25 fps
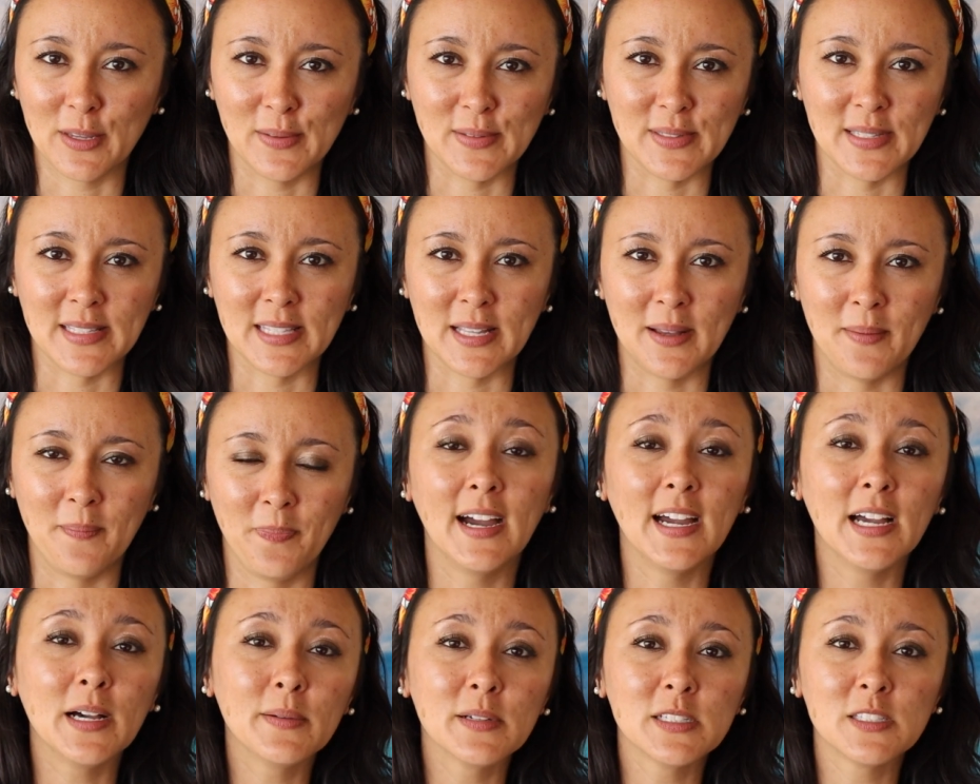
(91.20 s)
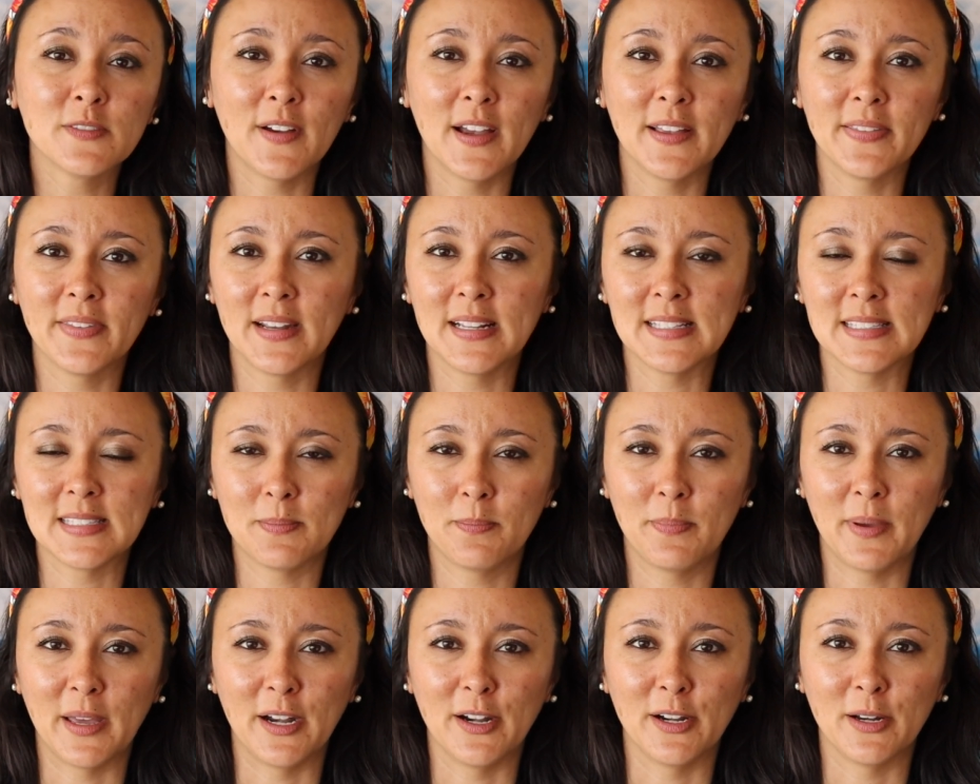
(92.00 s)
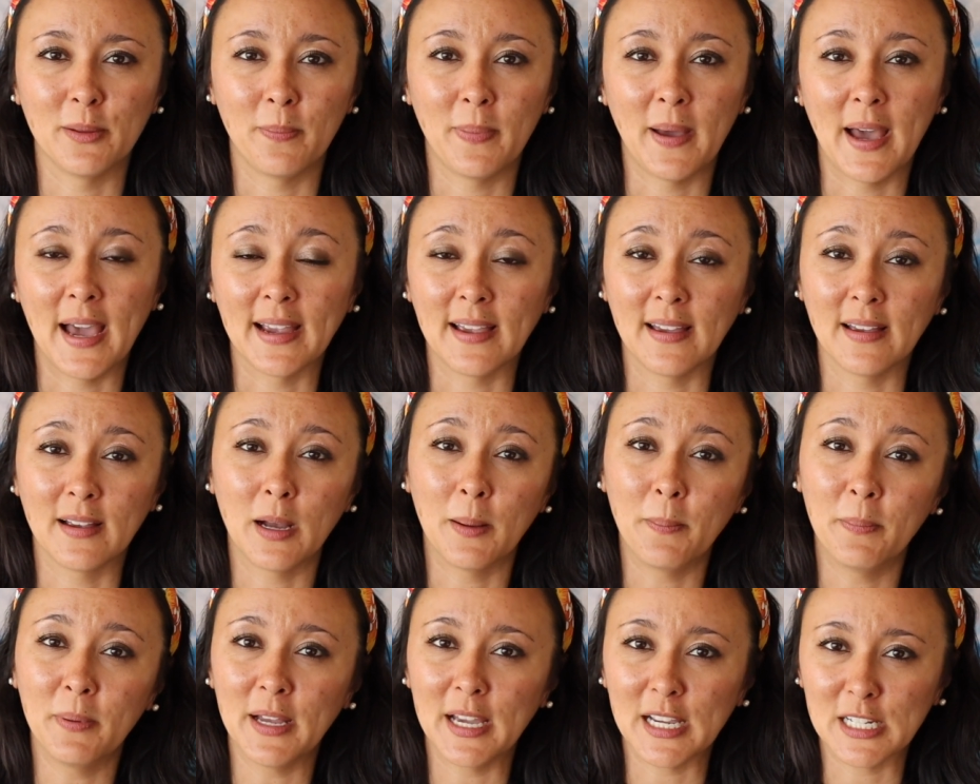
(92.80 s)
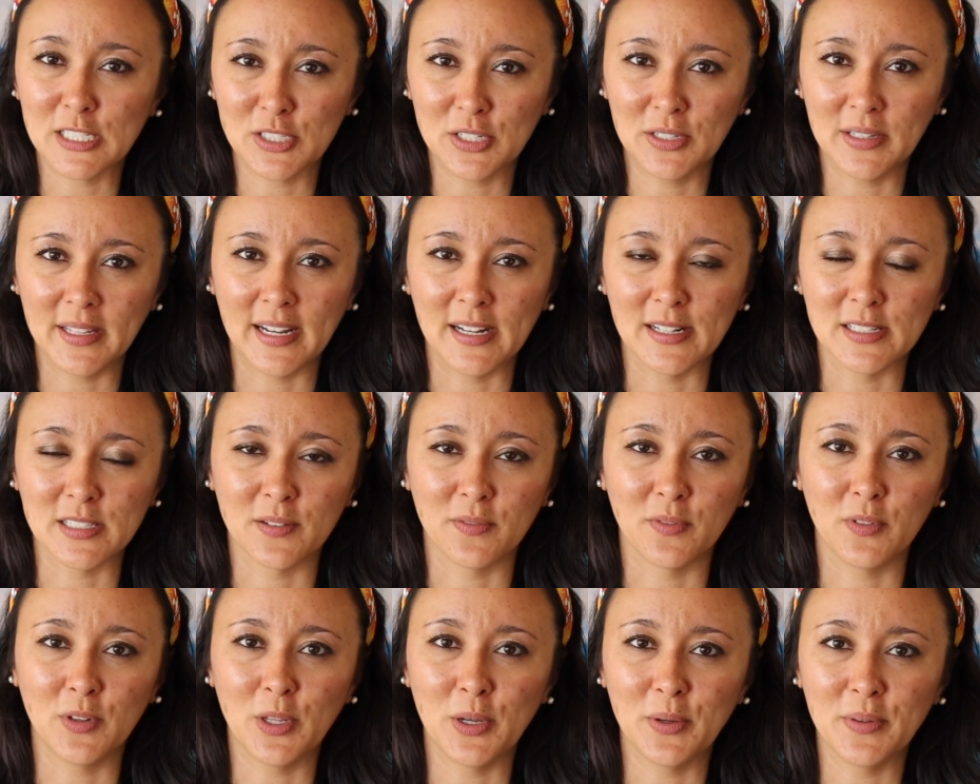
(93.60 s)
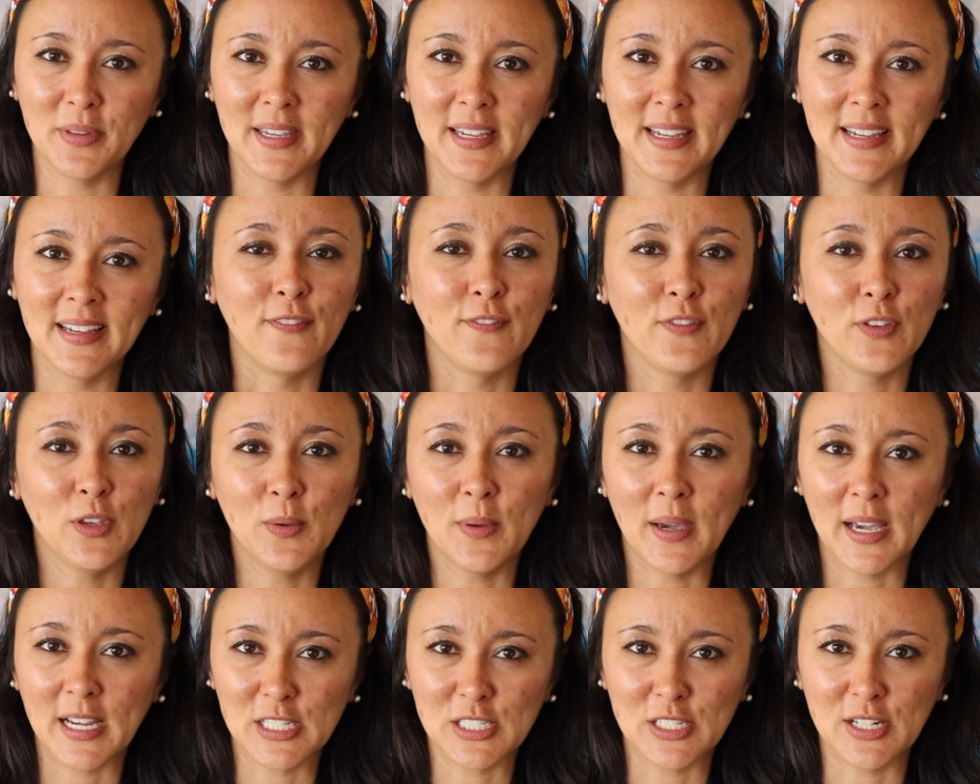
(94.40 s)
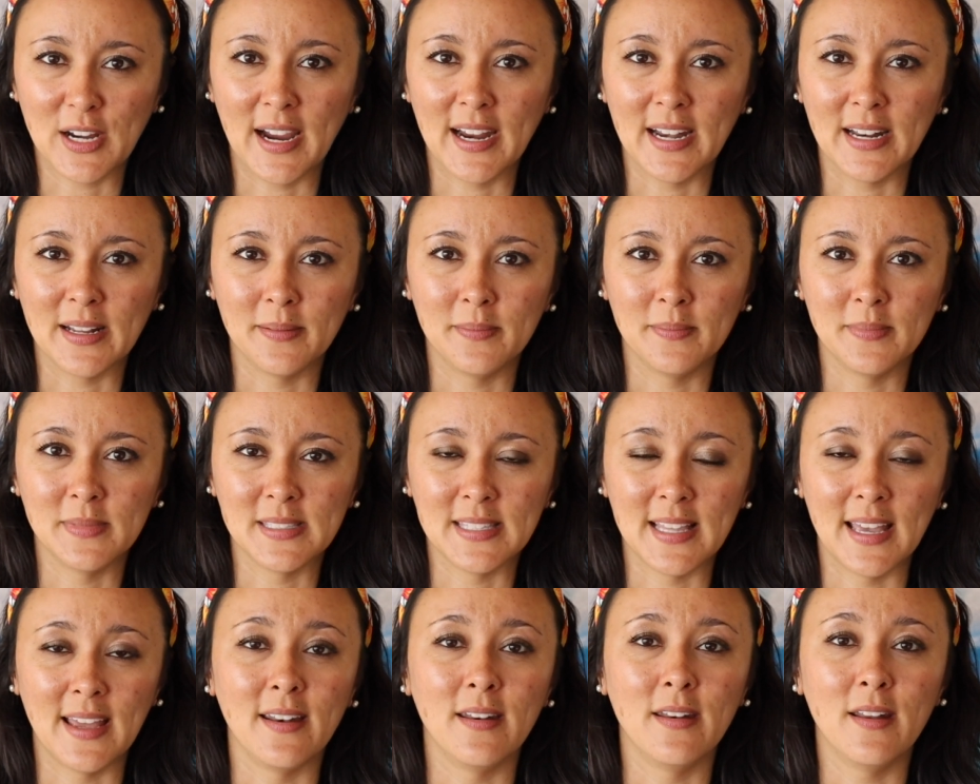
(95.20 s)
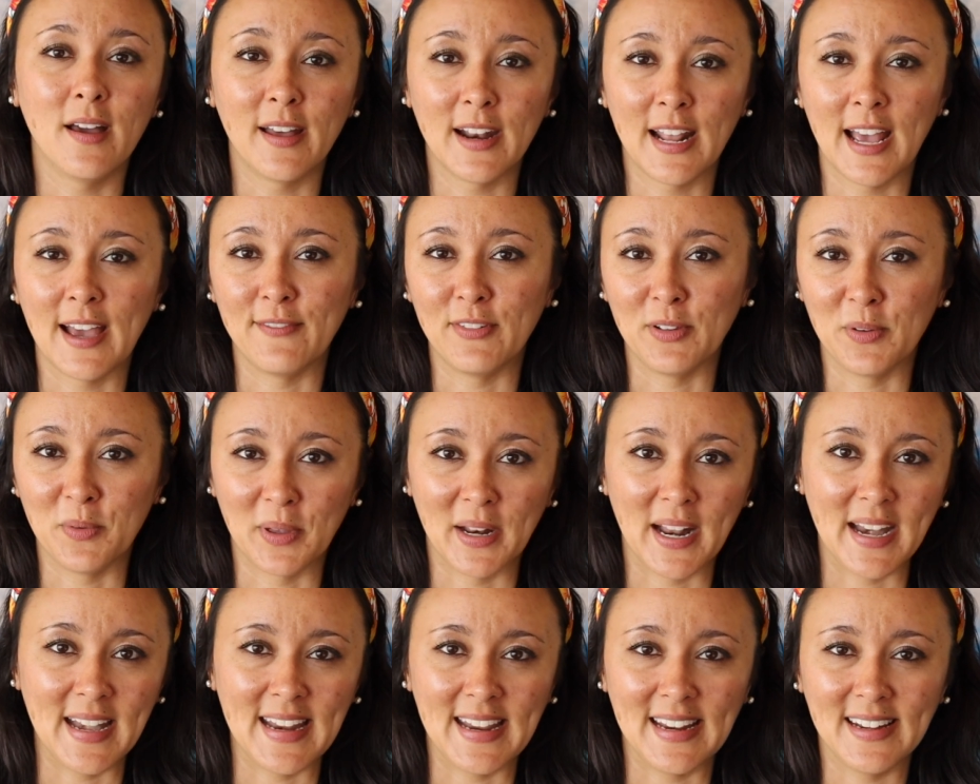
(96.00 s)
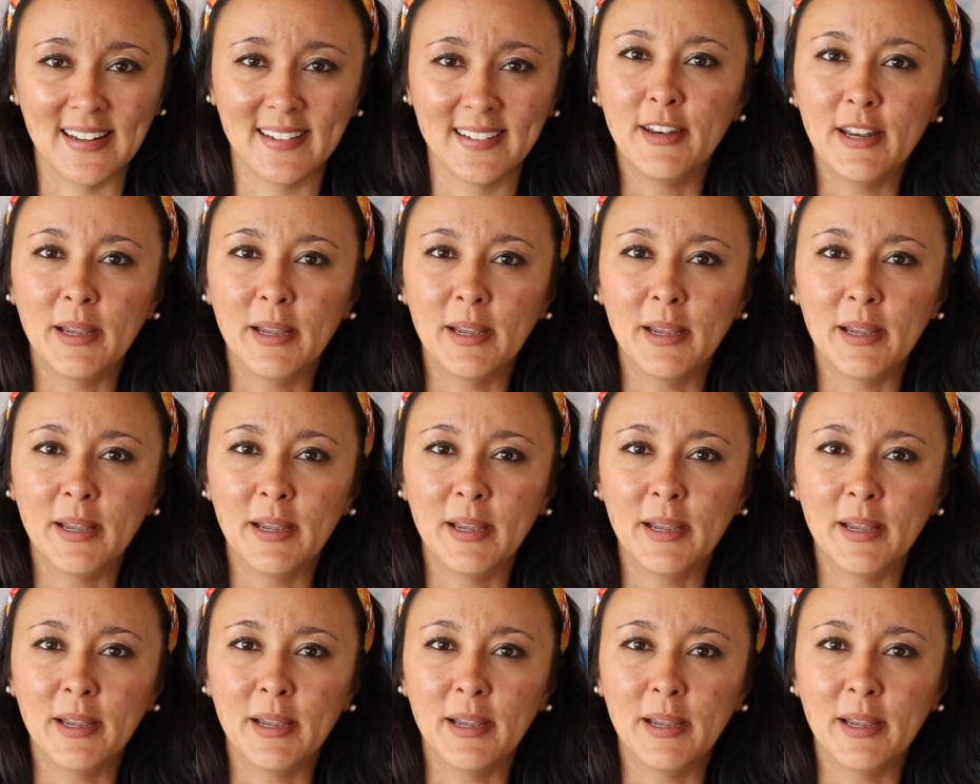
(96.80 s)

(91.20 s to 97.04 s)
using them. I always find that it's better to pack a couple extra layers of clothing, a few extra items, than not having what I need.